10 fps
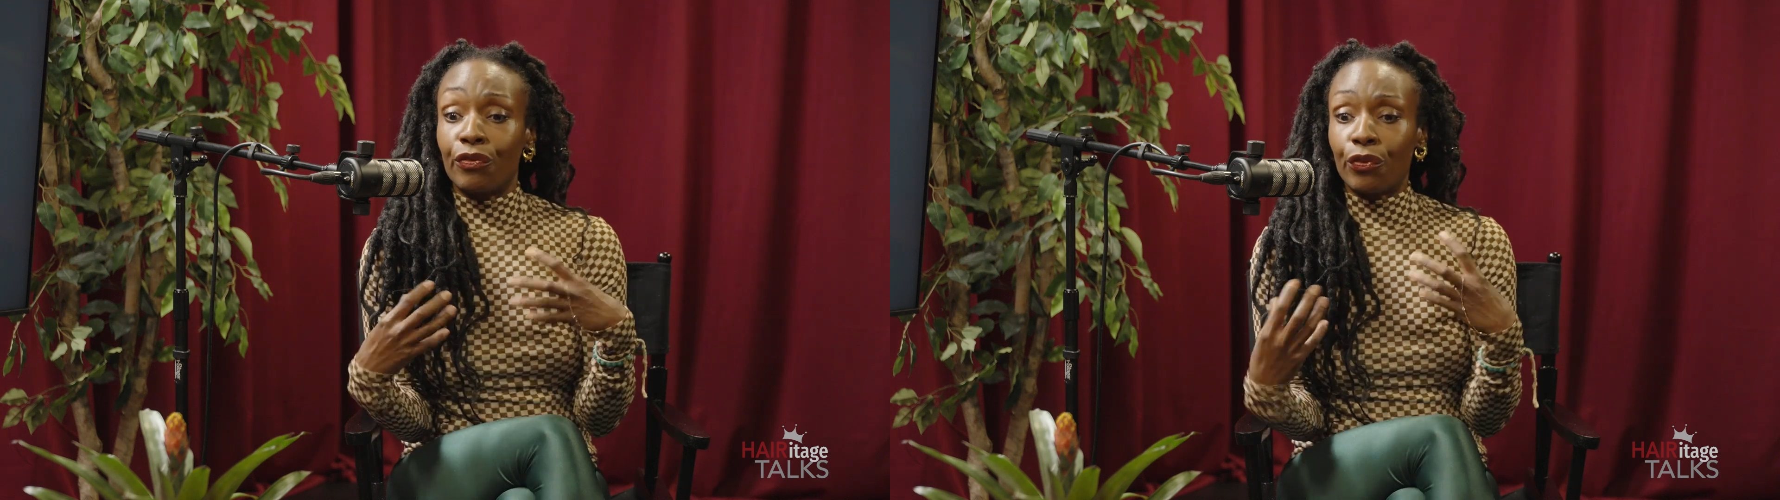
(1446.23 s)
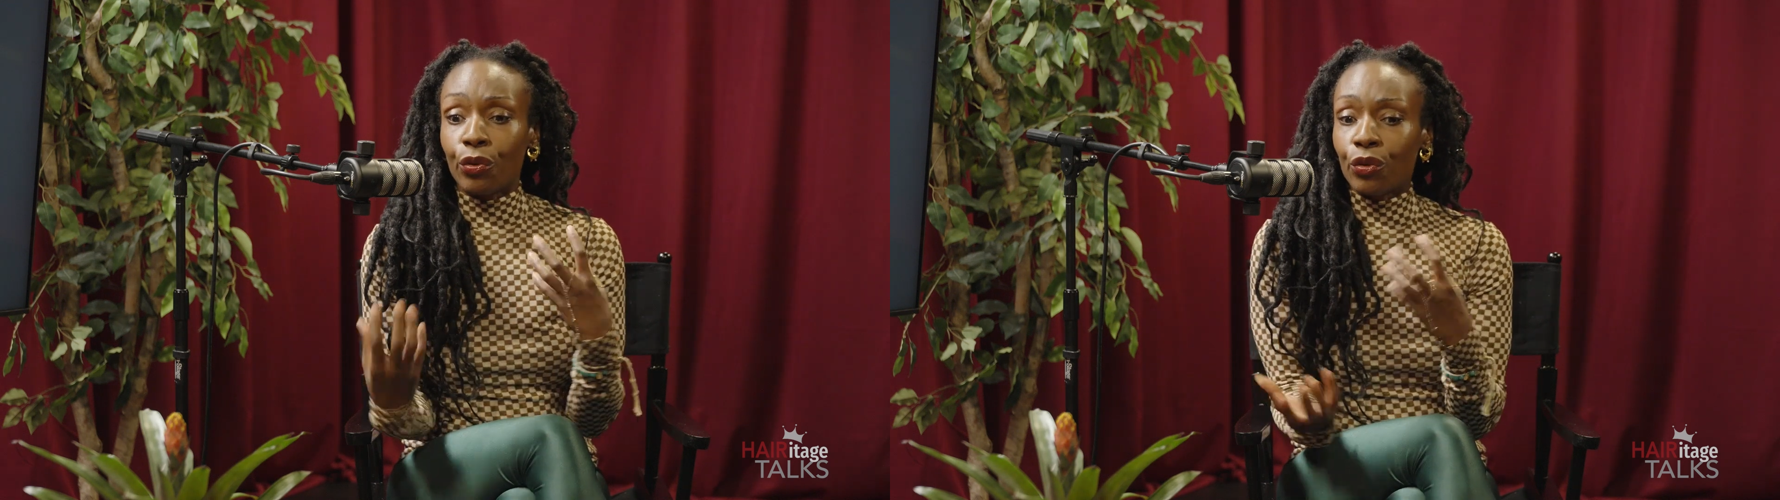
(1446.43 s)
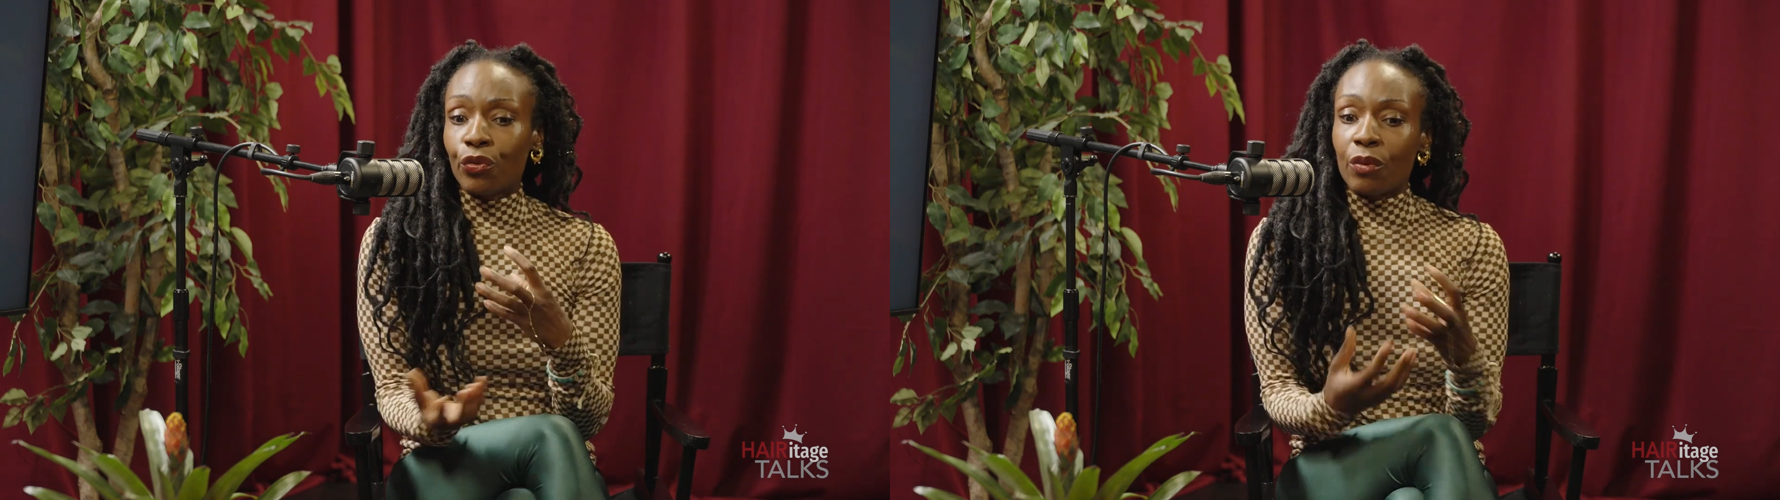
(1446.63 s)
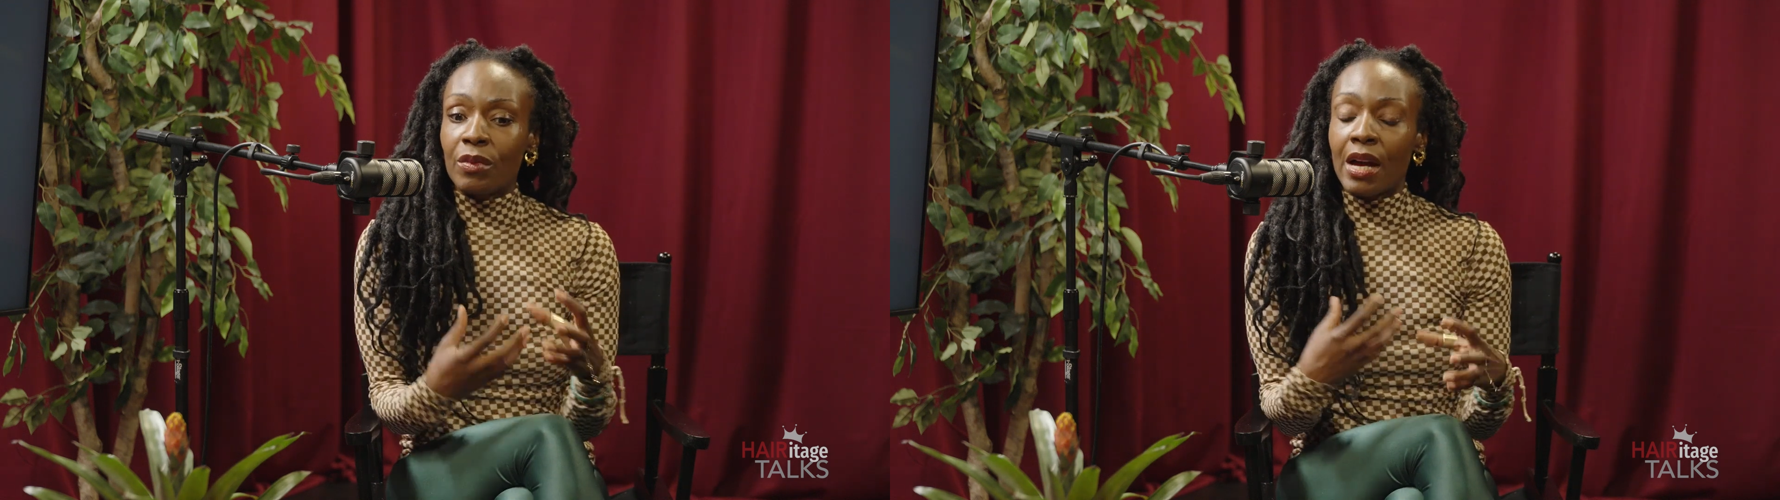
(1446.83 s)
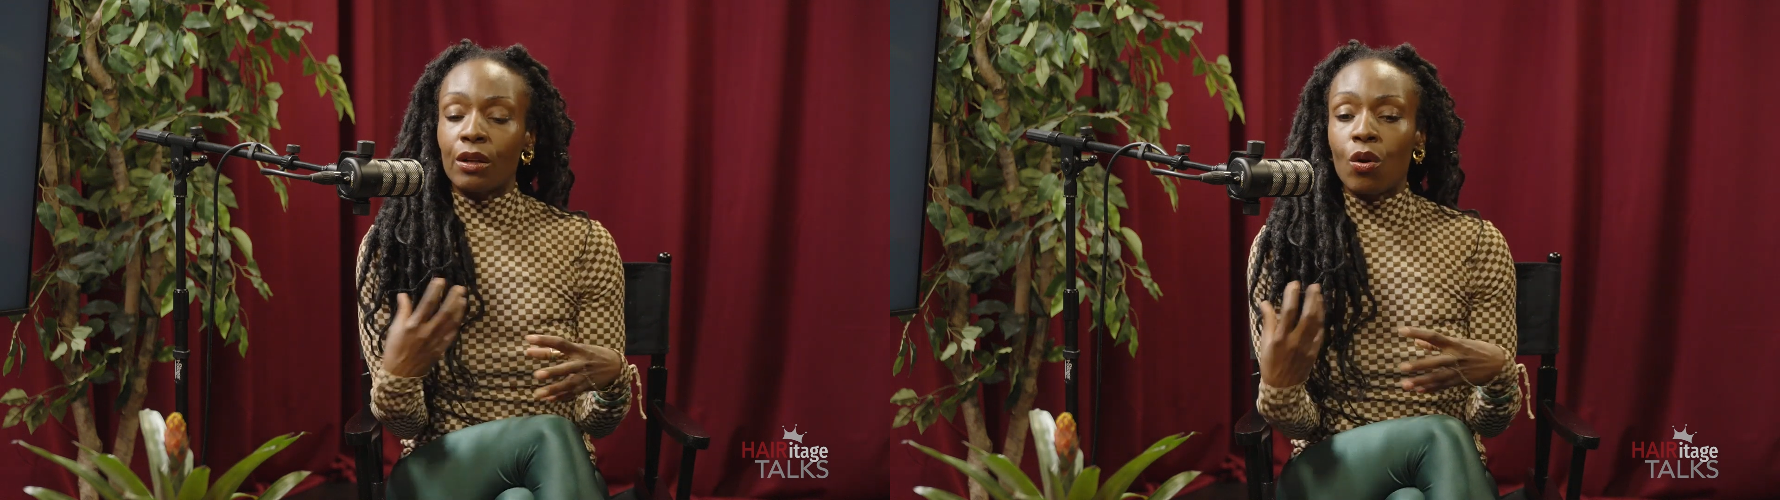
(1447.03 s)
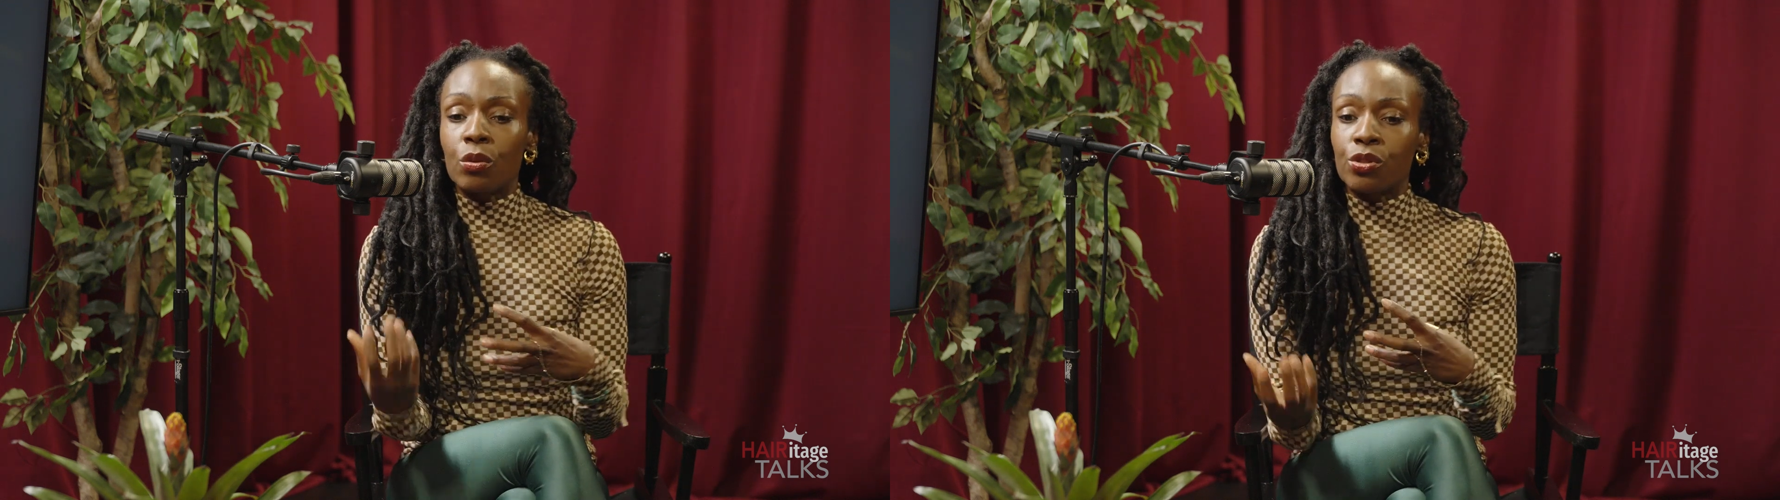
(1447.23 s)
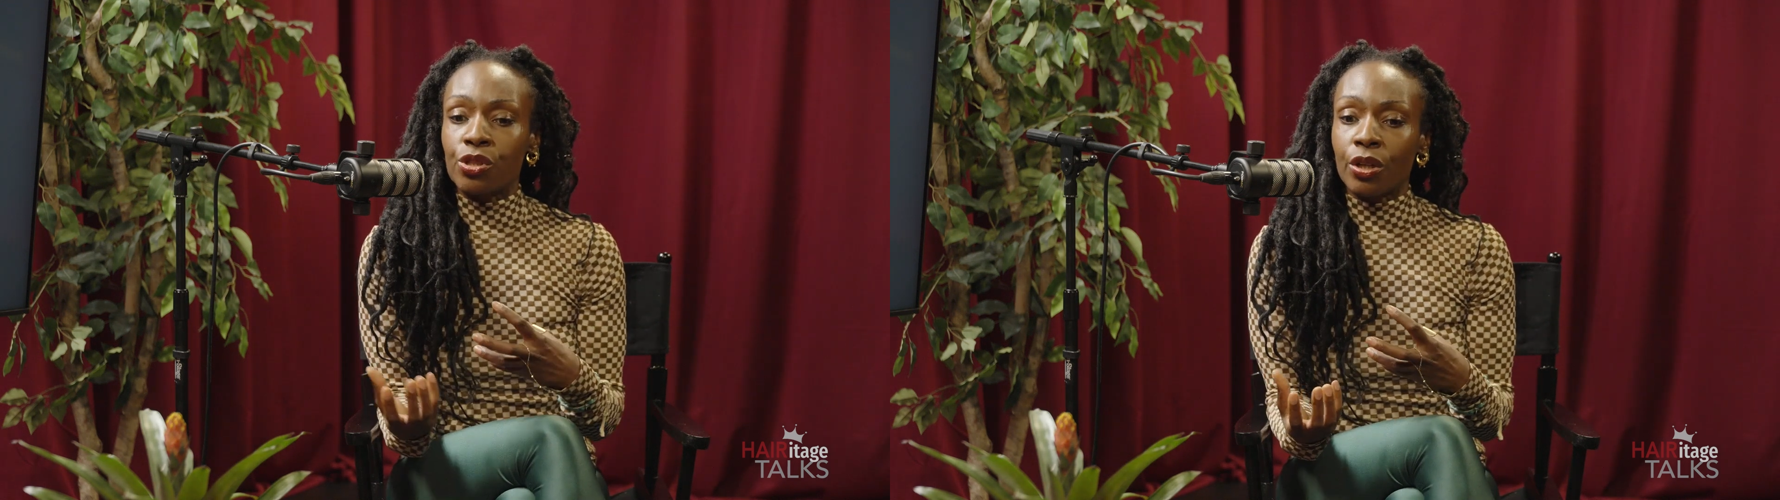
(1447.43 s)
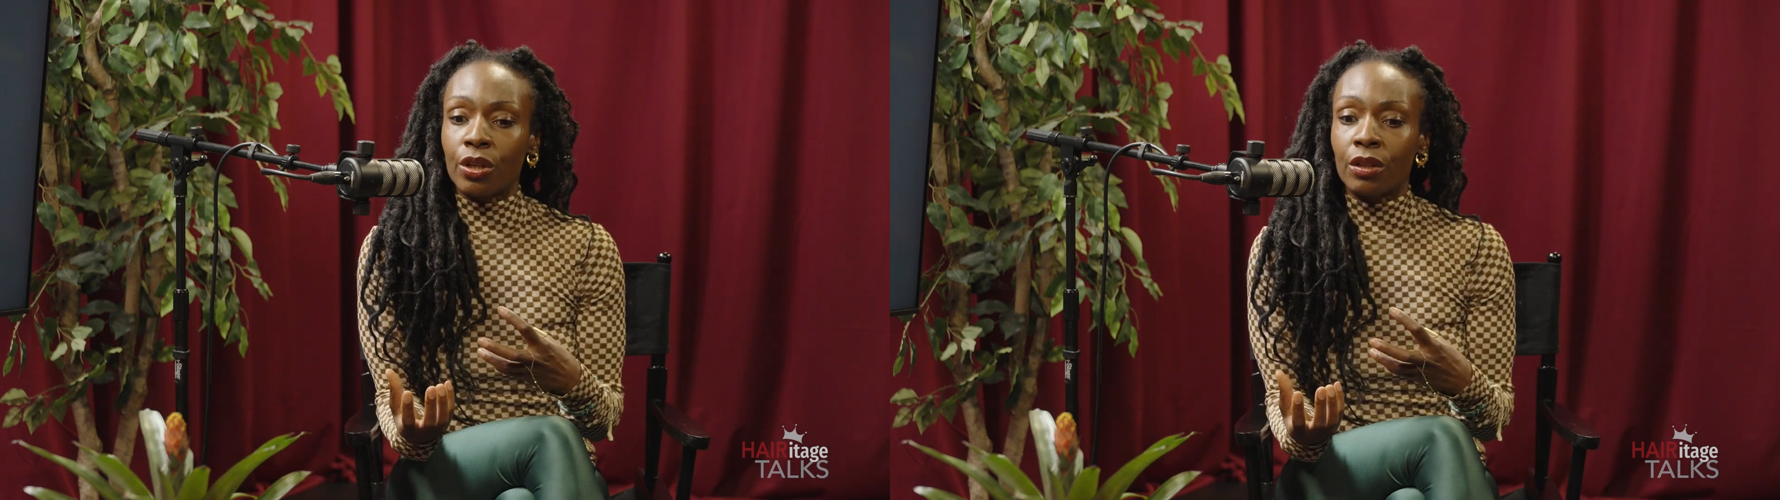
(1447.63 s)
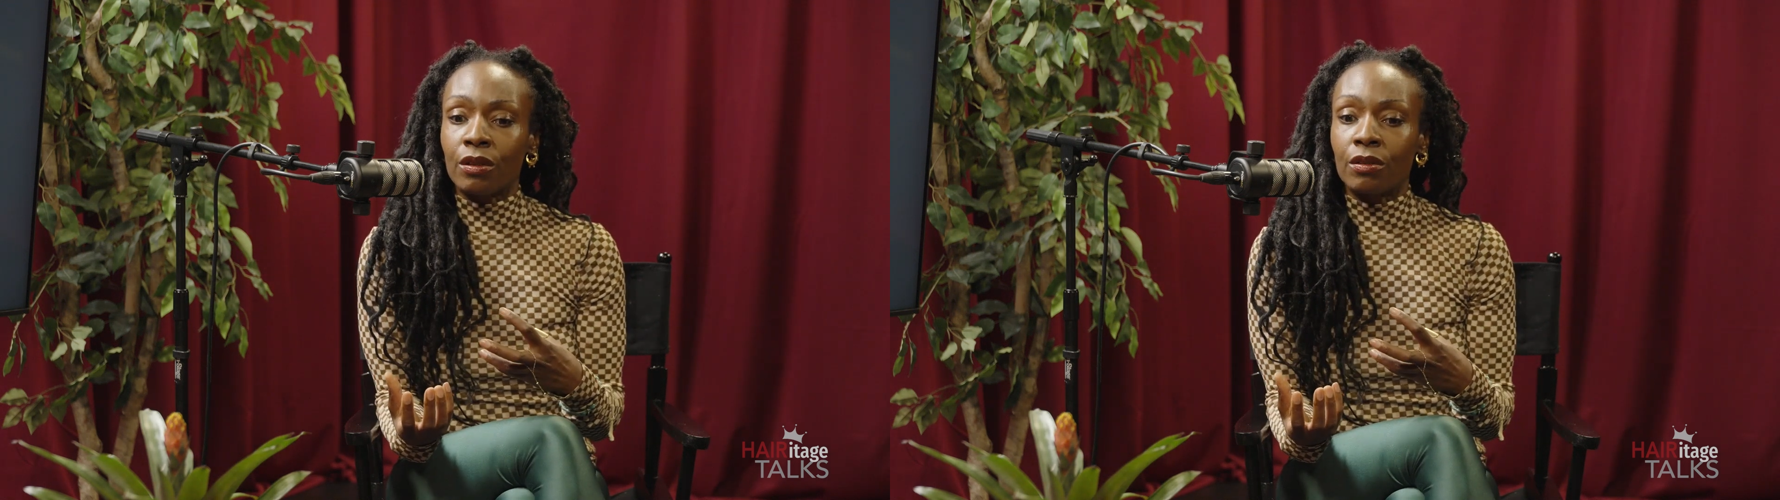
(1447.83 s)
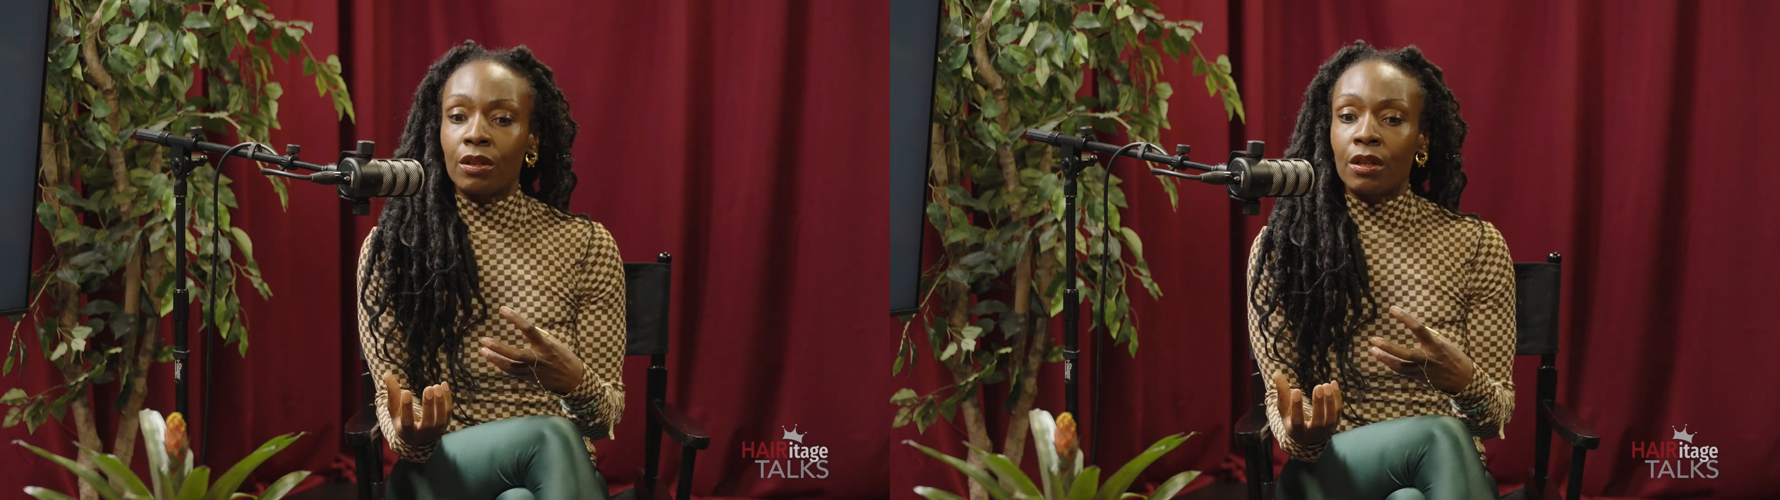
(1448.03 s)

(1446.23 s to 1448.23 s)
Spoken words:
food from that culture